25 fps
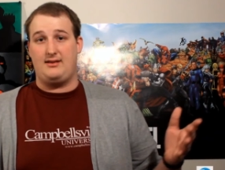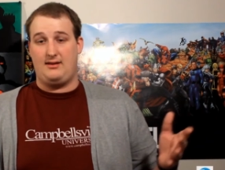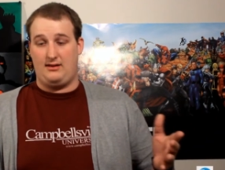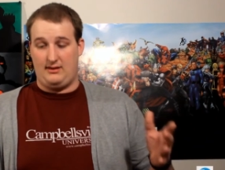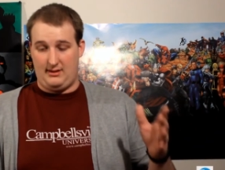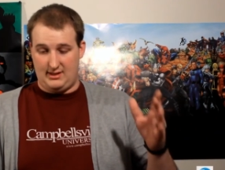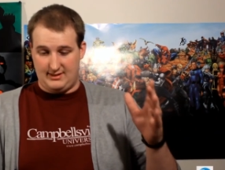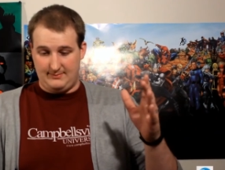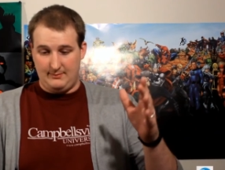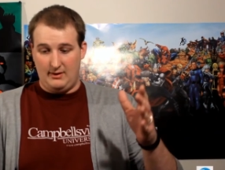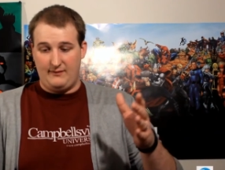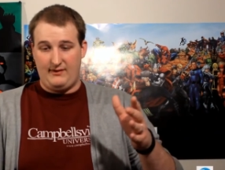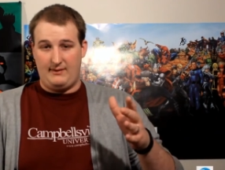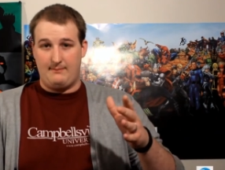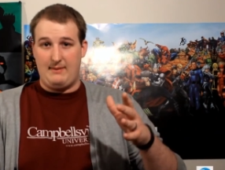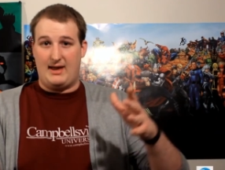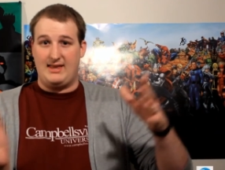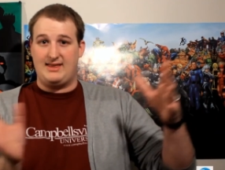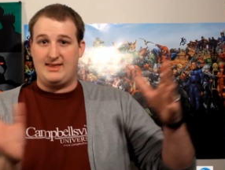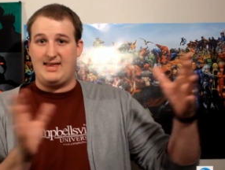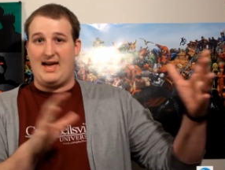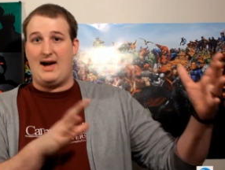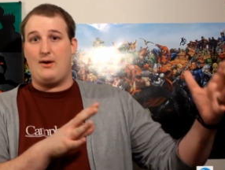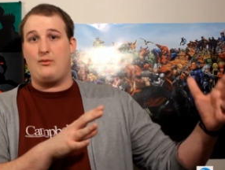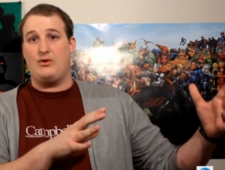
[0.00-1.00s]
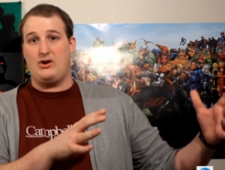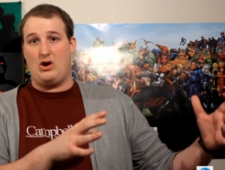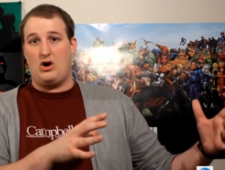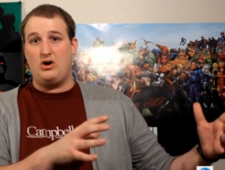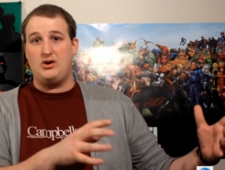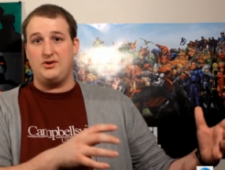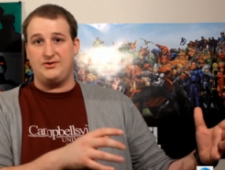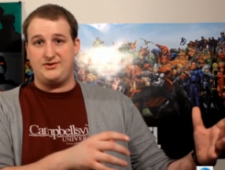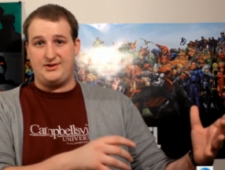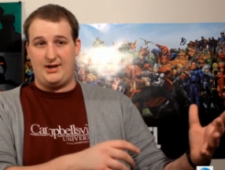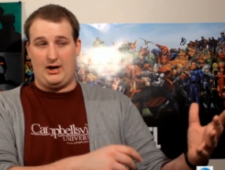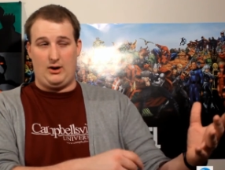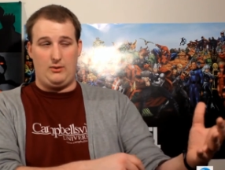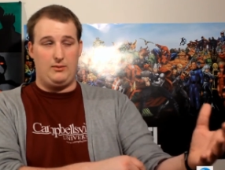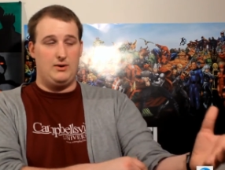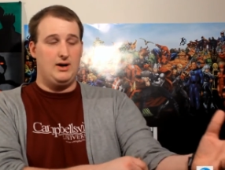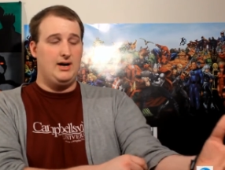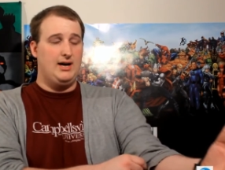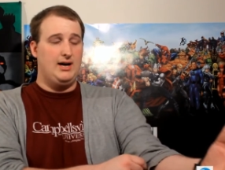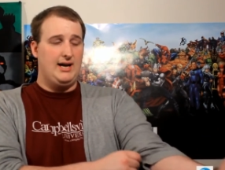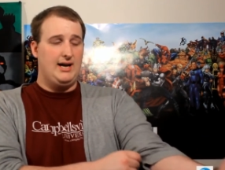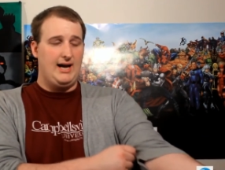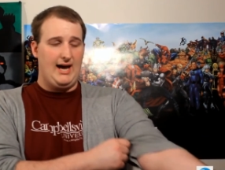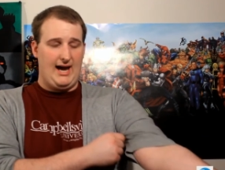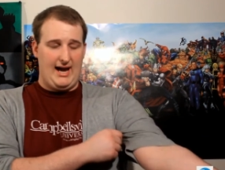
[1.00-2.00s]
this movie, made that one also.
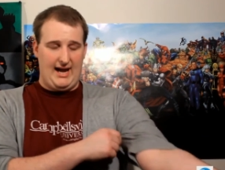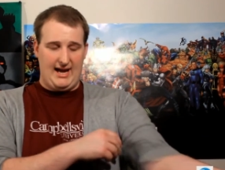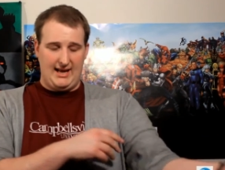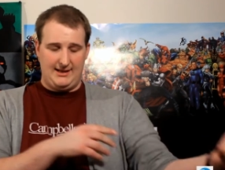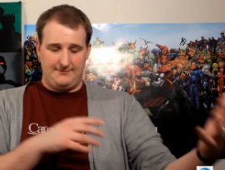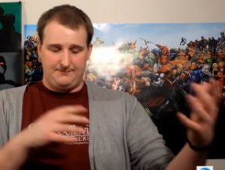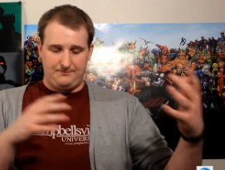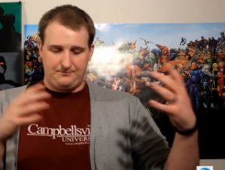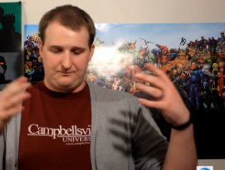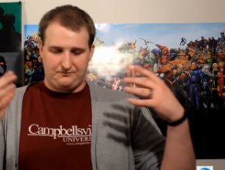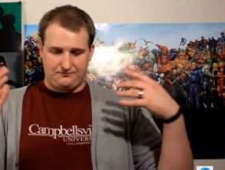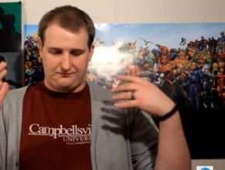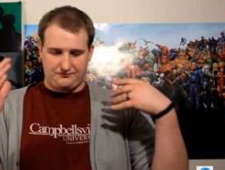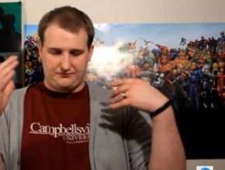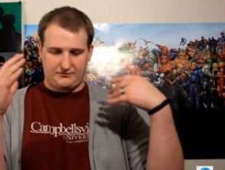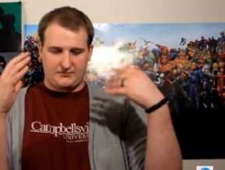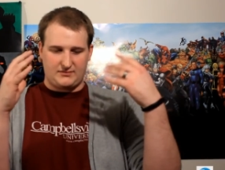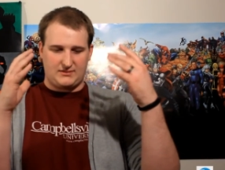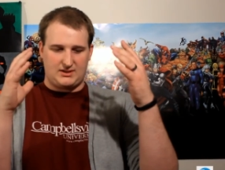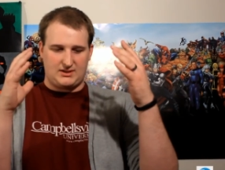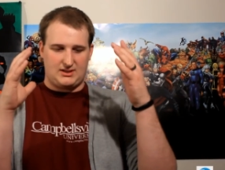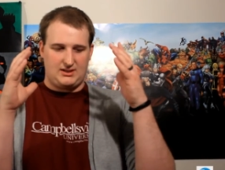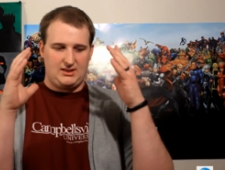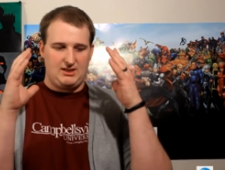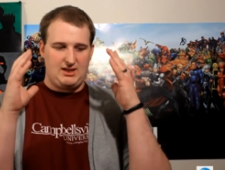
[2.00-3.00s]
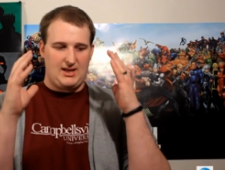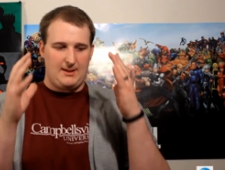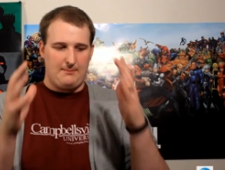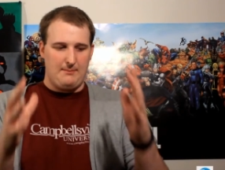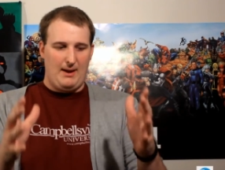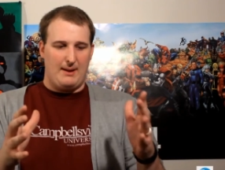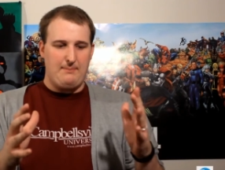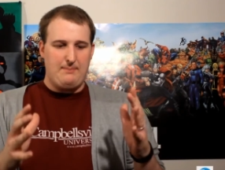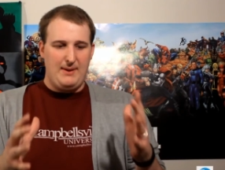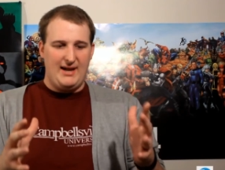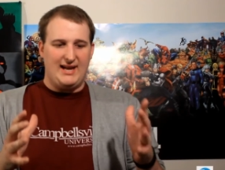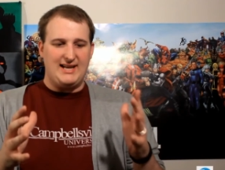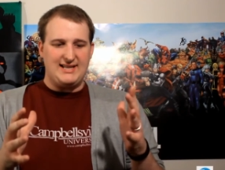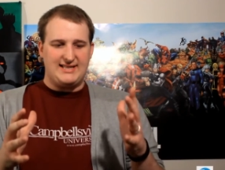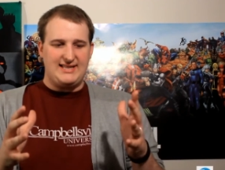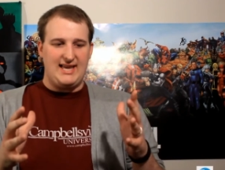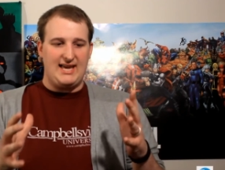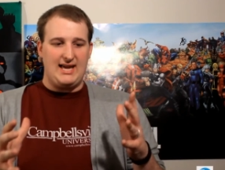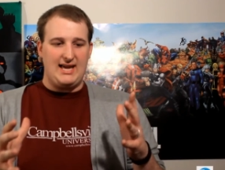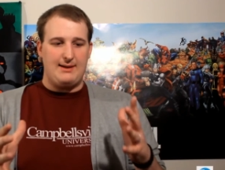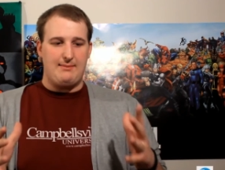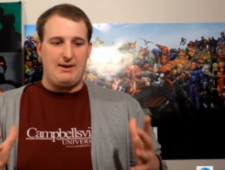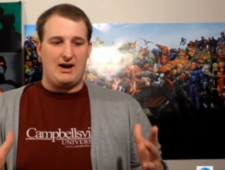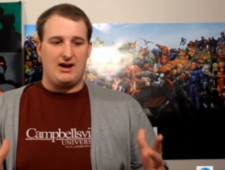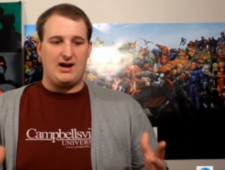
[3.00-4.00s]
And my biggest
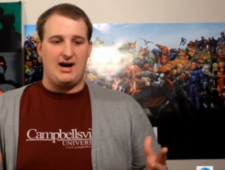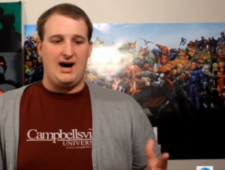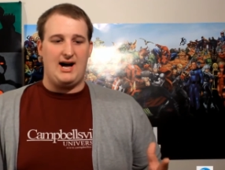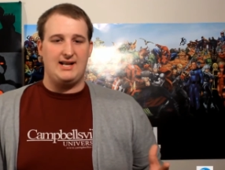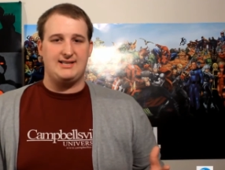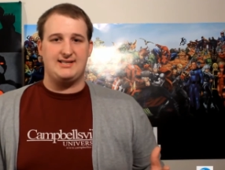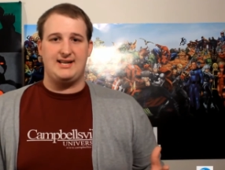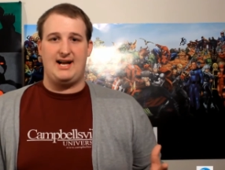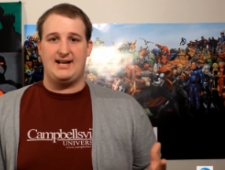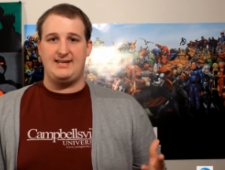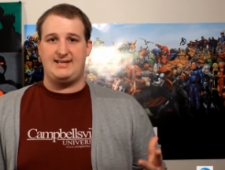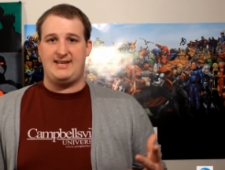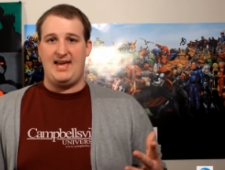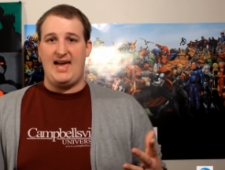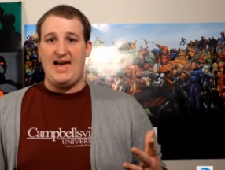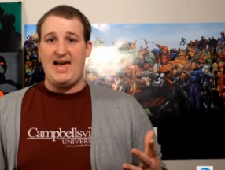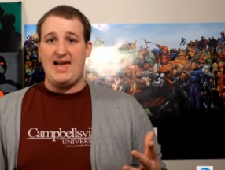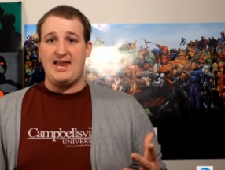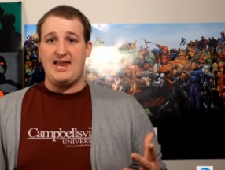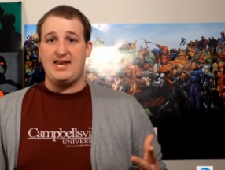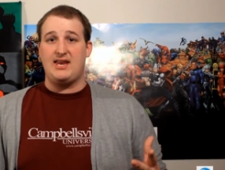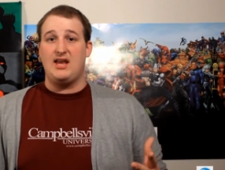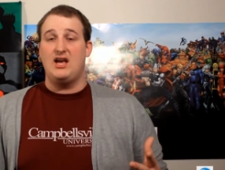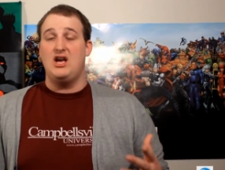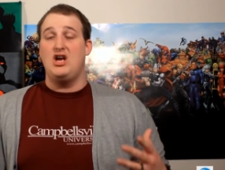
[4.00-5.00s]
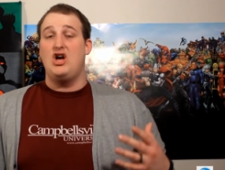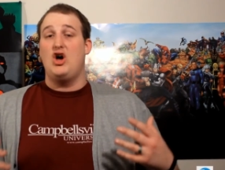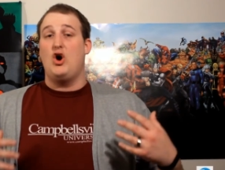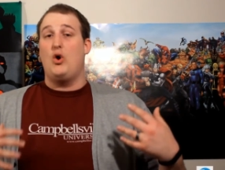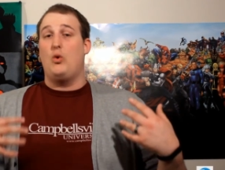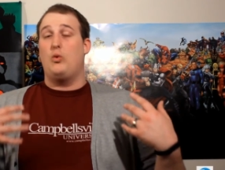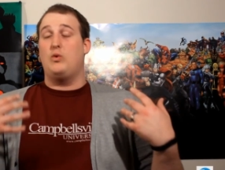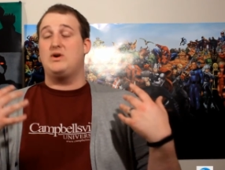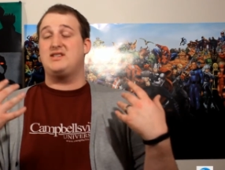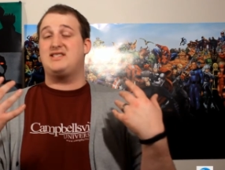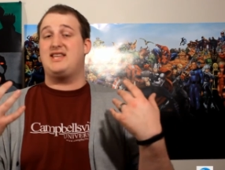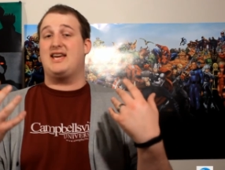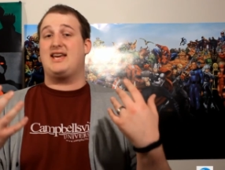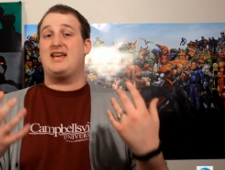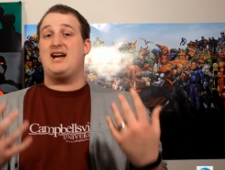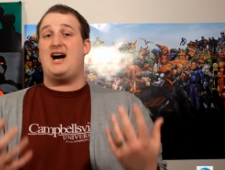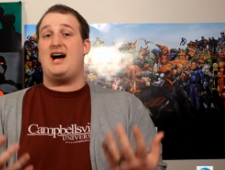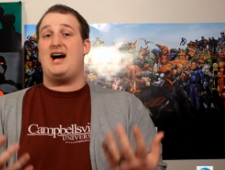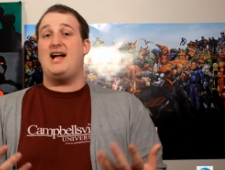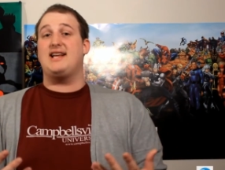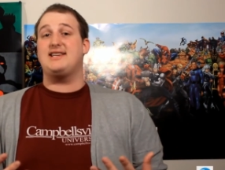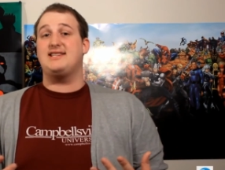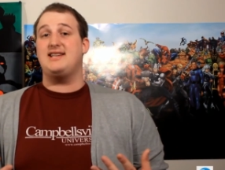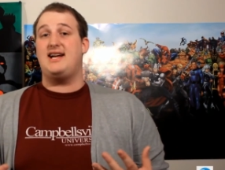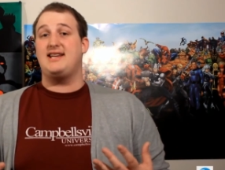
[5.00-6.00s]
thing about God's Not Dead was that
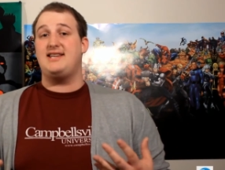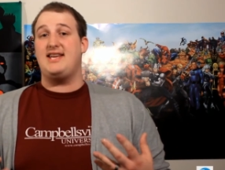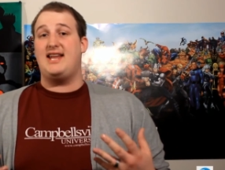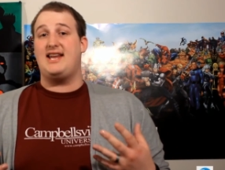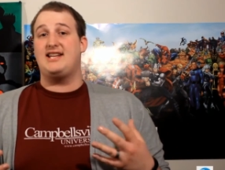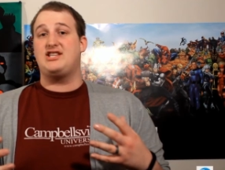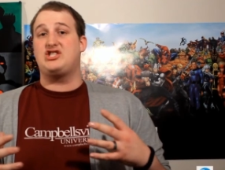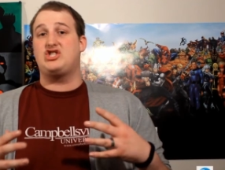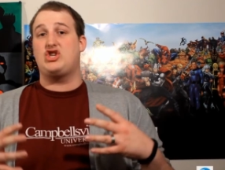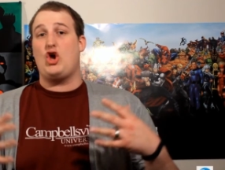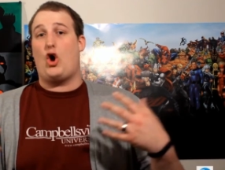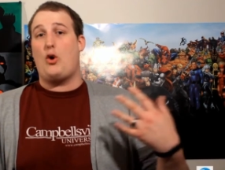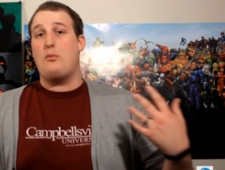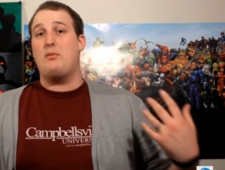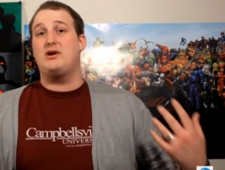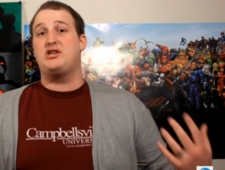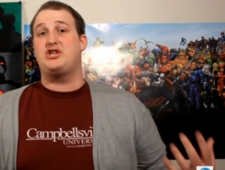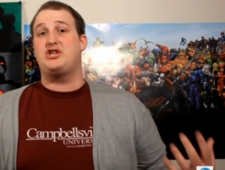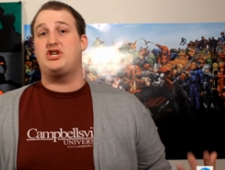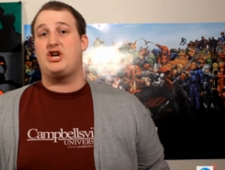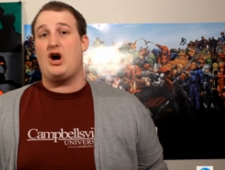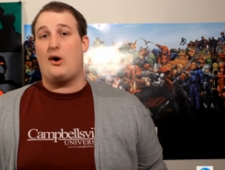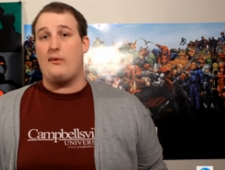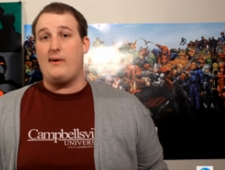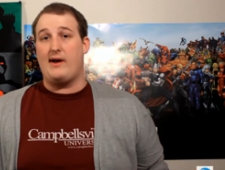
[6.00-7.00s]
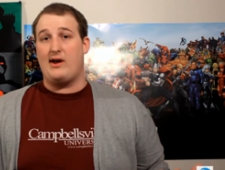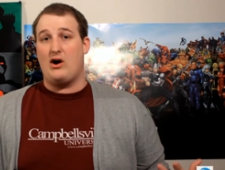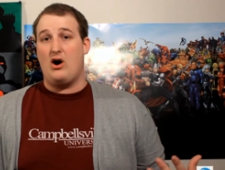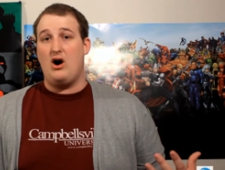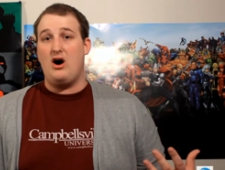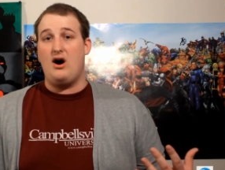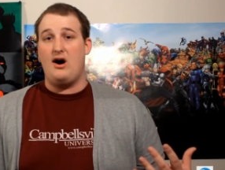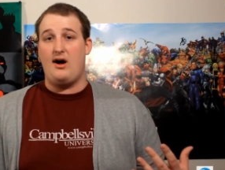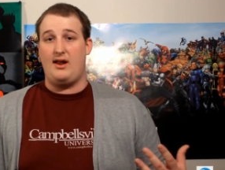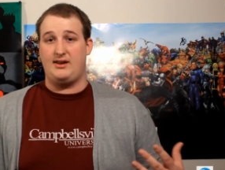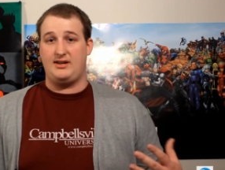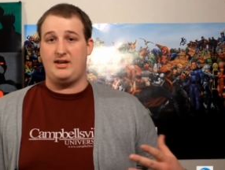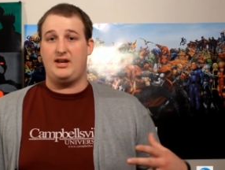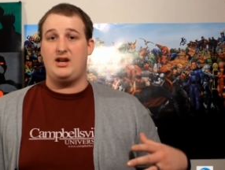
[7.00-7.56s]
God's Not Dead had so much going on.